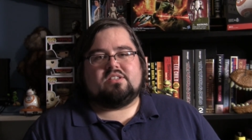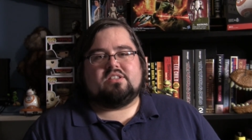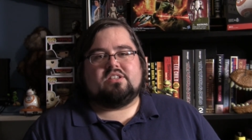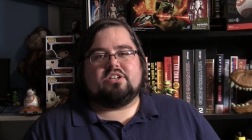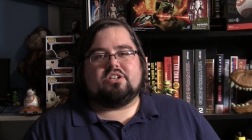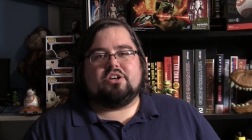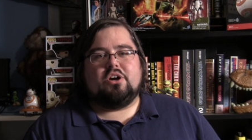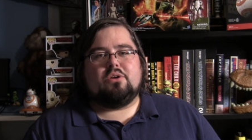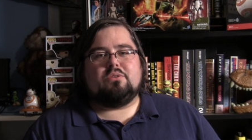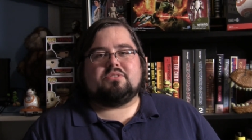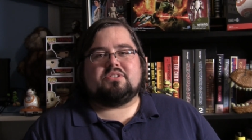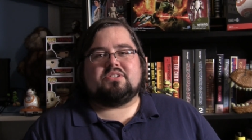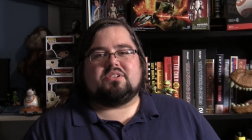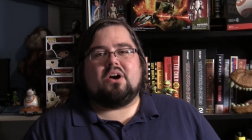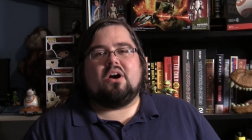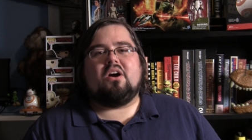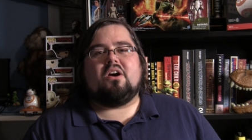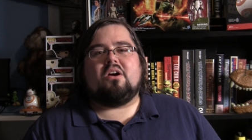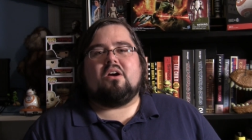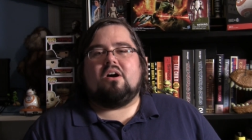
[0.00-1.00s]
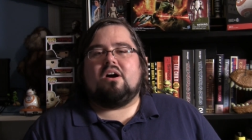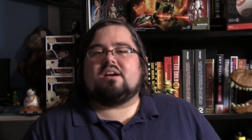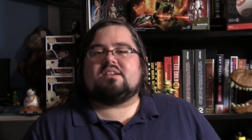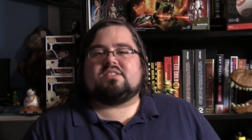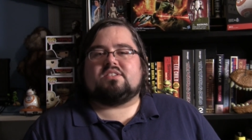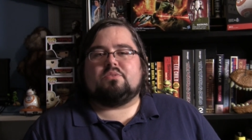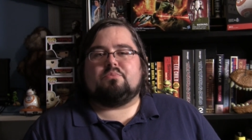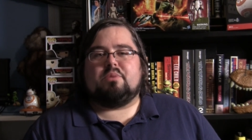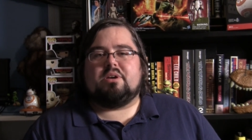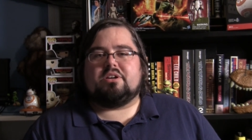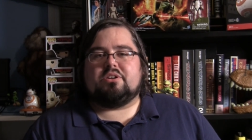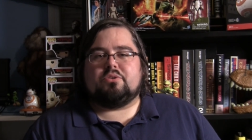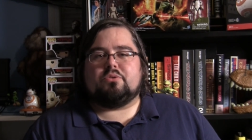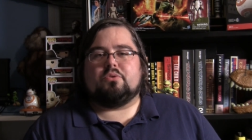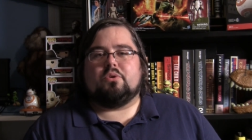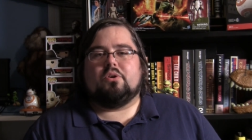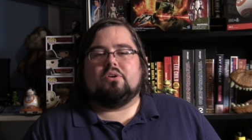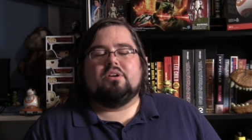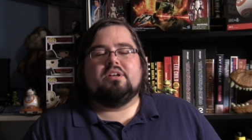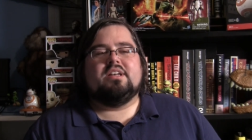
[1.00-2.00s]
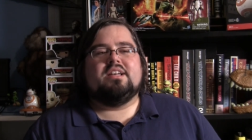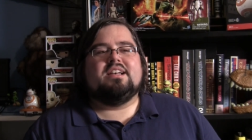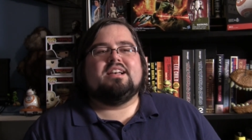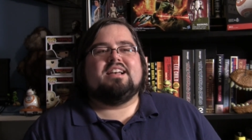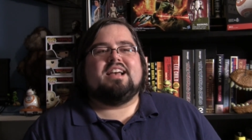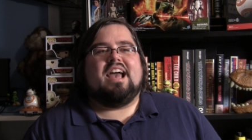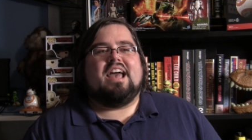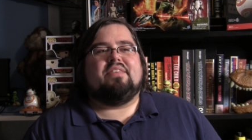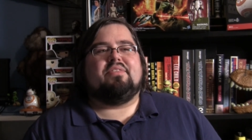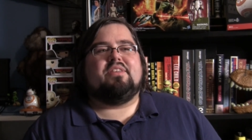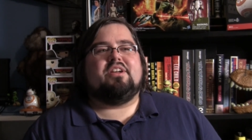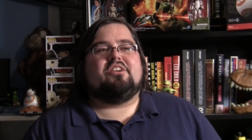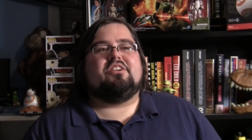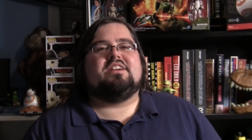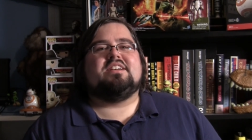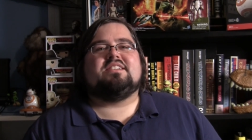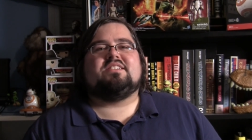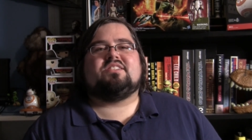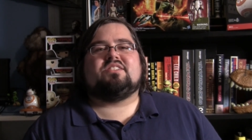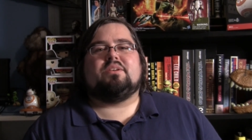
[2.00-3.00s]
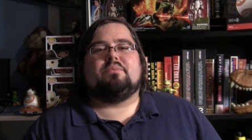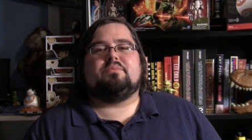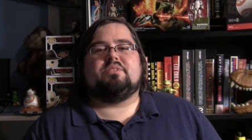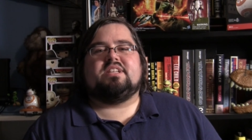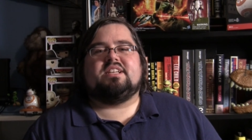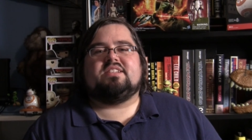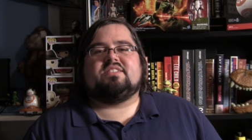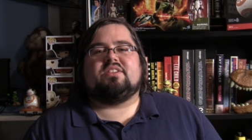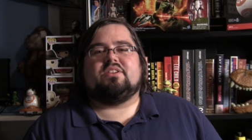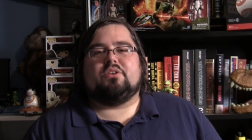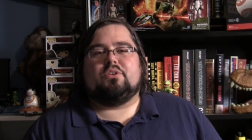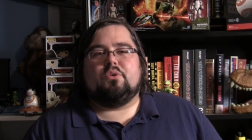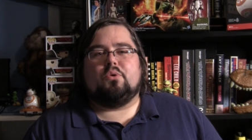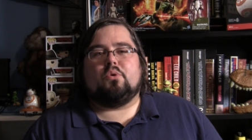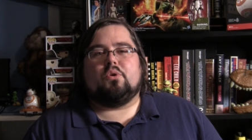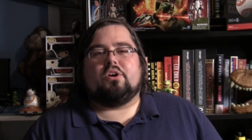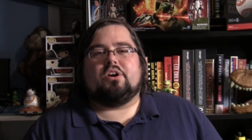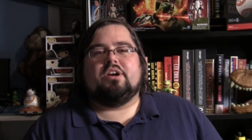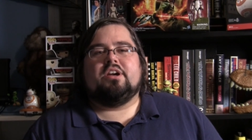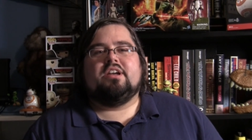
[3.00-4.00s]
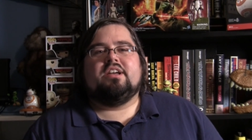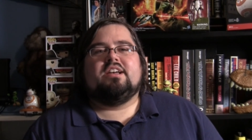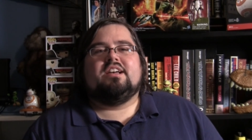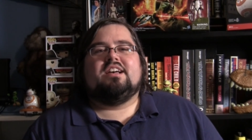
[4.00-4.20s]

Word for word: The ghosts are awesome and cool, and there is some decent gore.